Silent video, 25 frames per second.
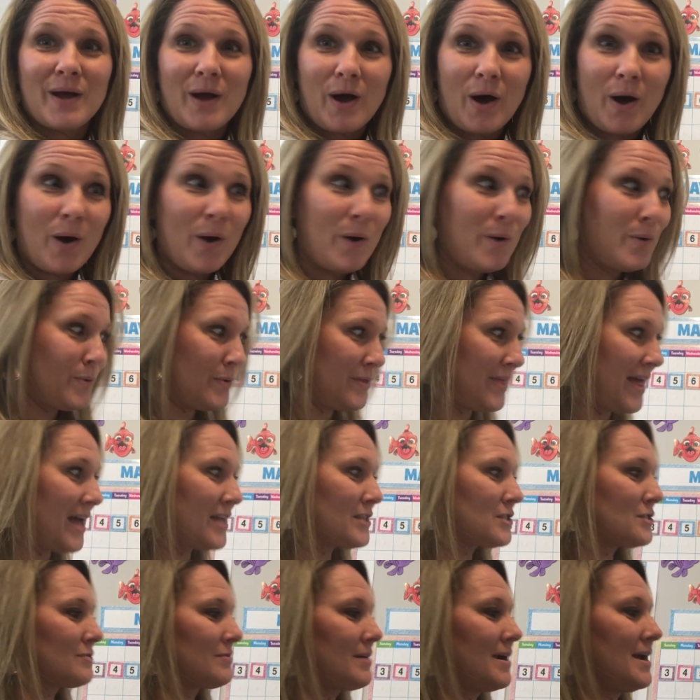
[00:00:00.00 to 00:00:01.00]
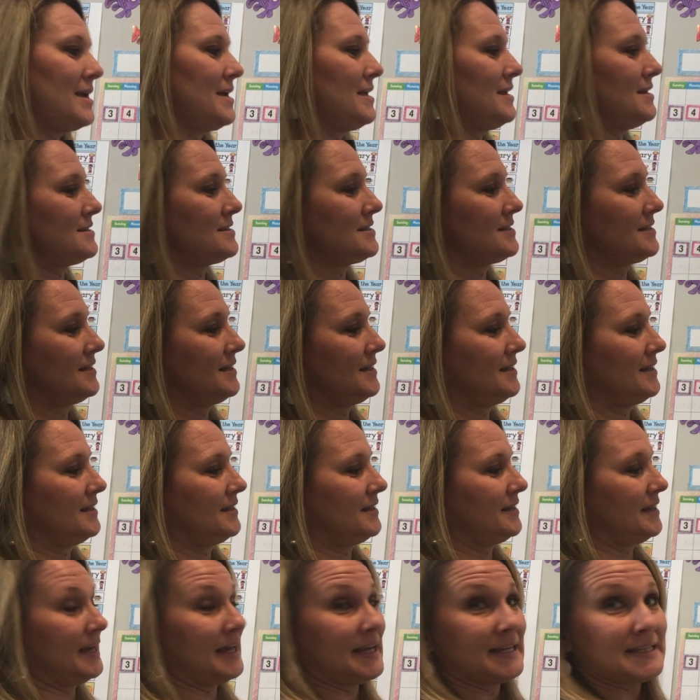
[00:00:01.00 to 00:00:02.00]
O. That's right.
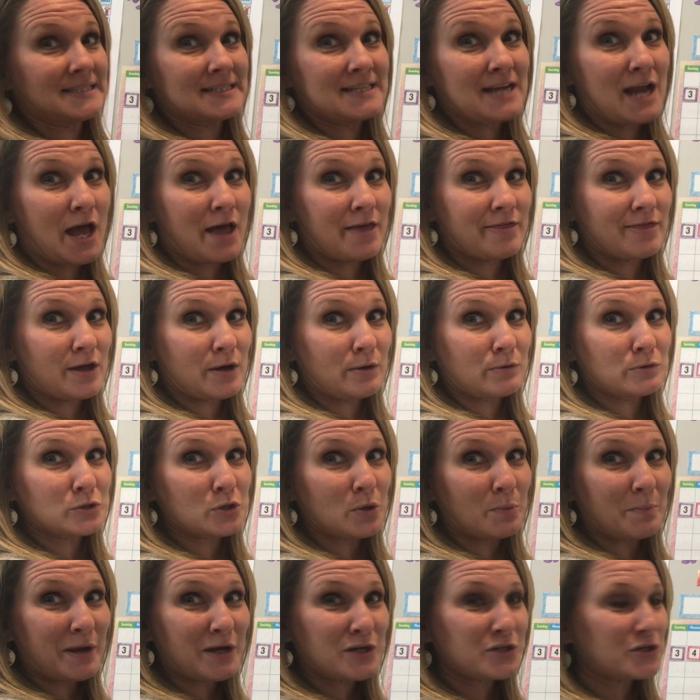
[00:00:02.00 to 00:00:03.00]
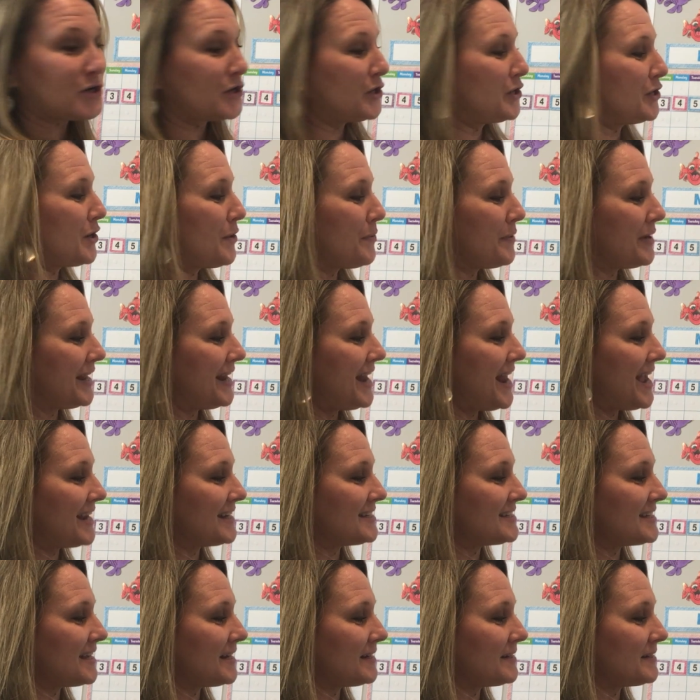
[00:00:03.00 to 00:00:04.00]
It's not though, so make sure you don't
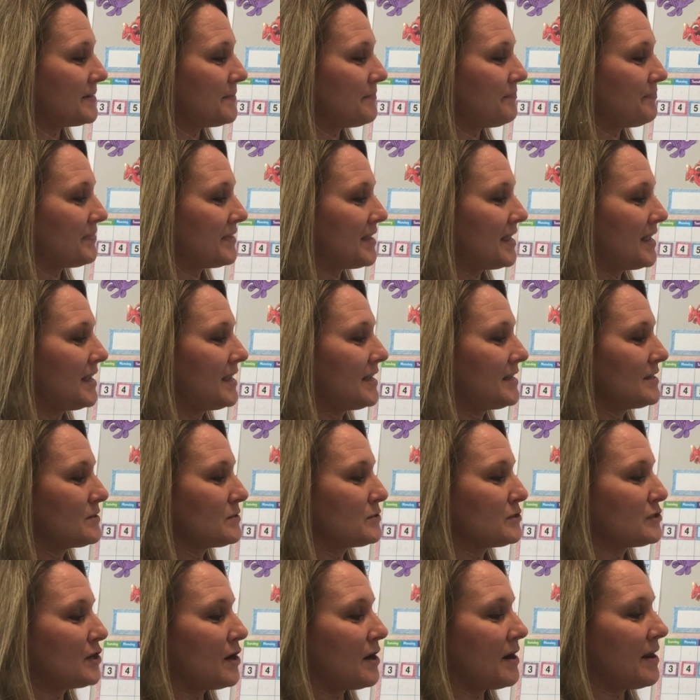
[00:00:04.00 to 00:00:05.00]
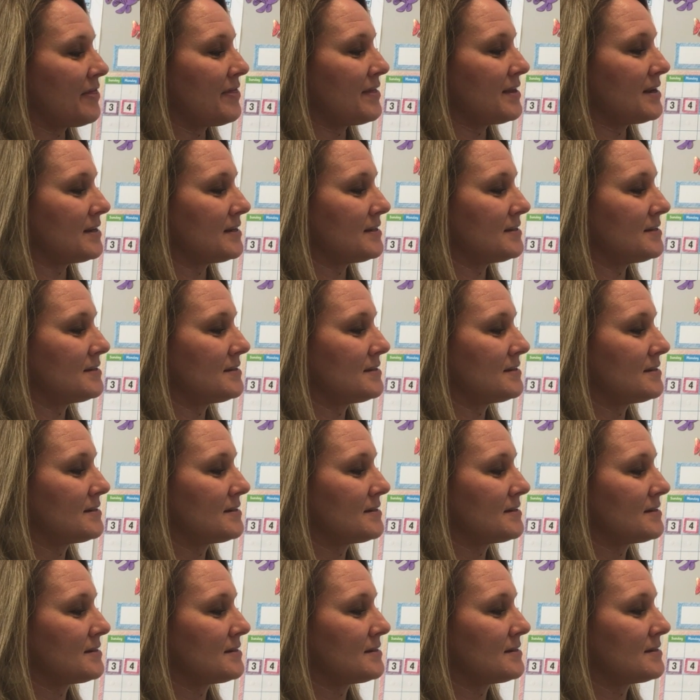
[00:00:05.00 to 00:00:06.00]
connect it. Start on the
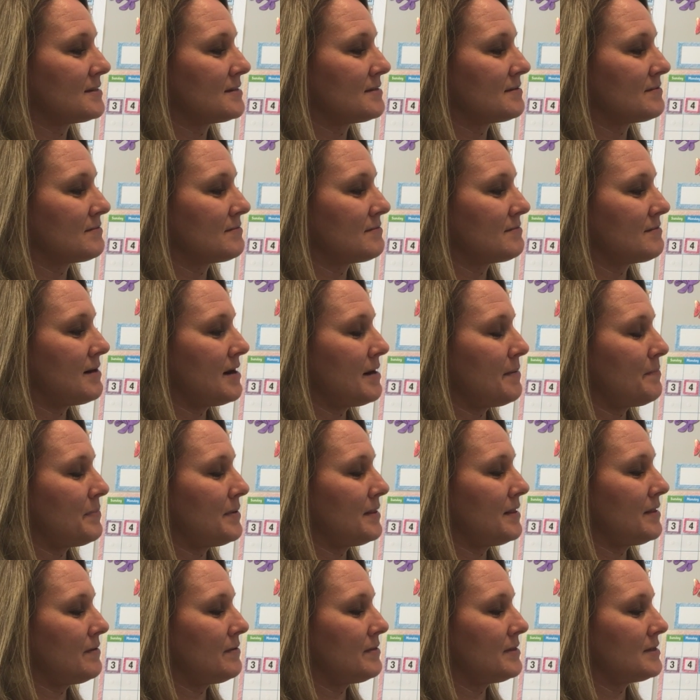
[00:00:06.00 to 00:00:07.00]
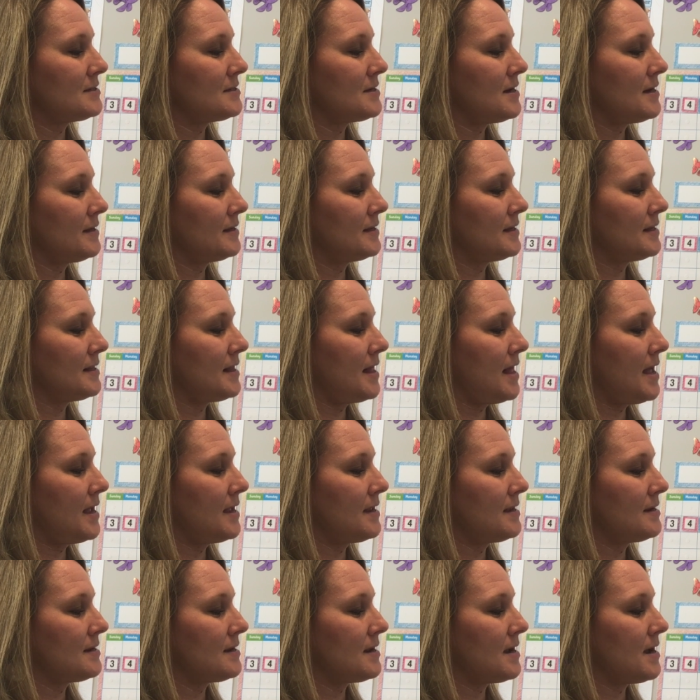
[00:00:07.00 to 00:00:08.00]
right below the dotted
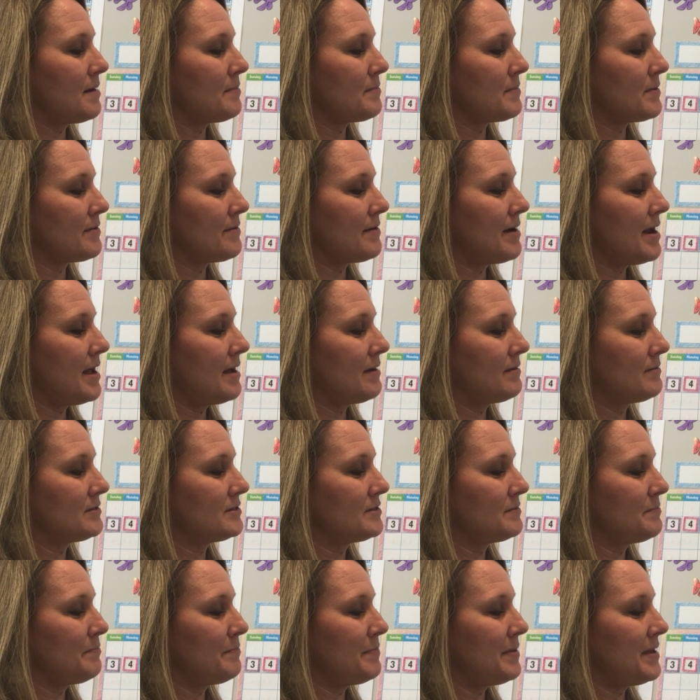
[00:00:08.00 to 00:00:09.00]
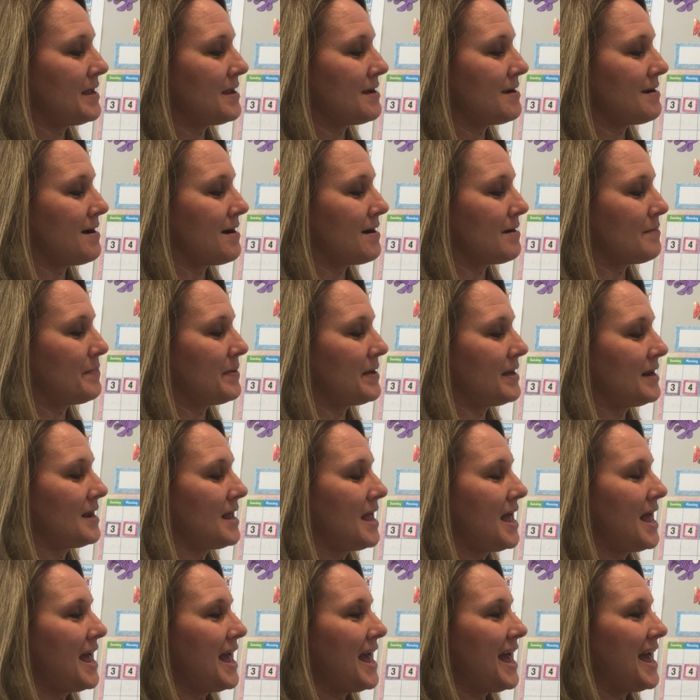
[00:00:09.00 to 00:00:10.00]
line, come around, pink carpet,
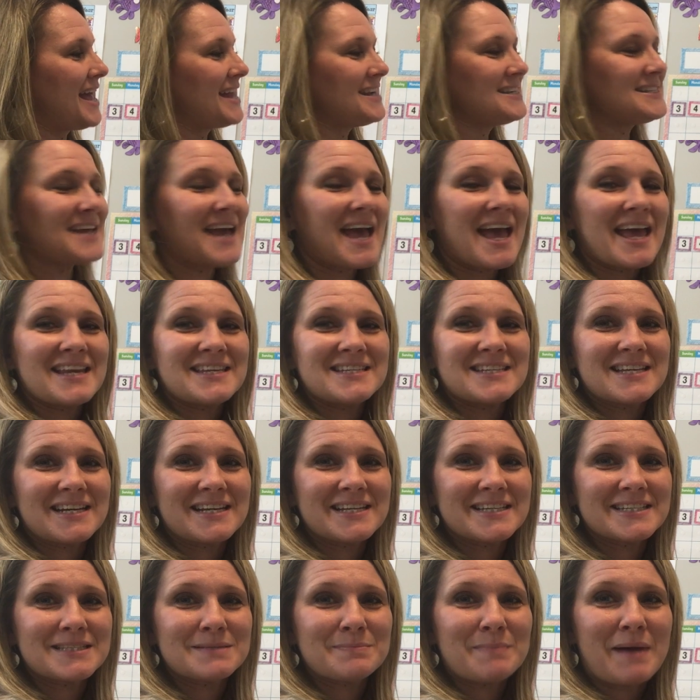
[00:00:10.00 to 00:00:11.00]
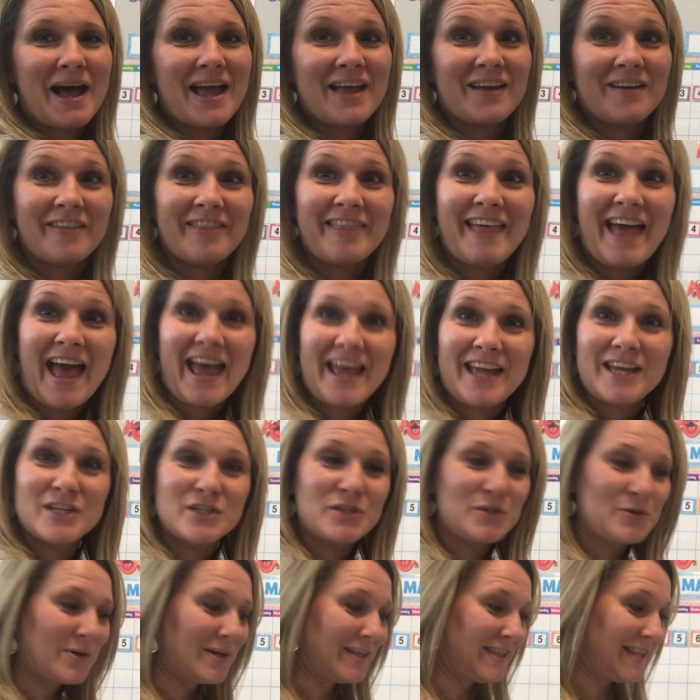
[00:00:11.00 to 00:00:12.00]
and end in a smile. That
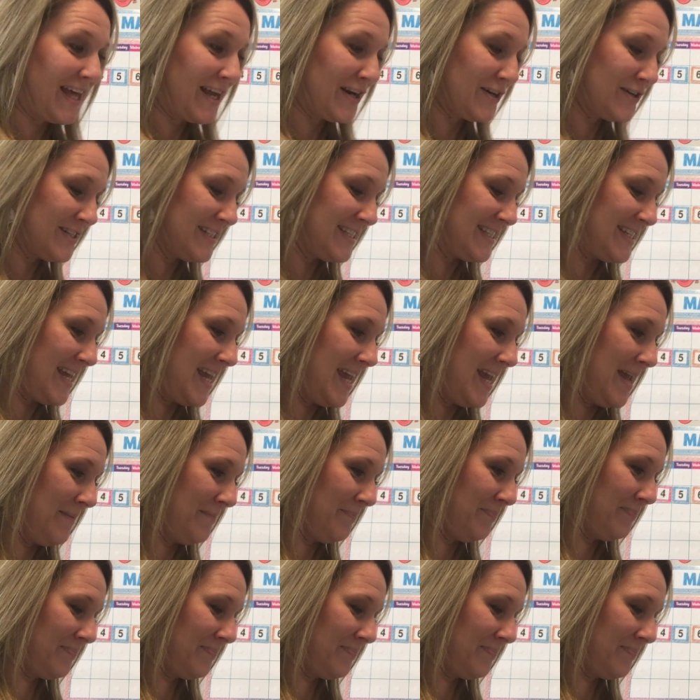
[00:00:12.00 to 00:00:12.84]
is your letter C.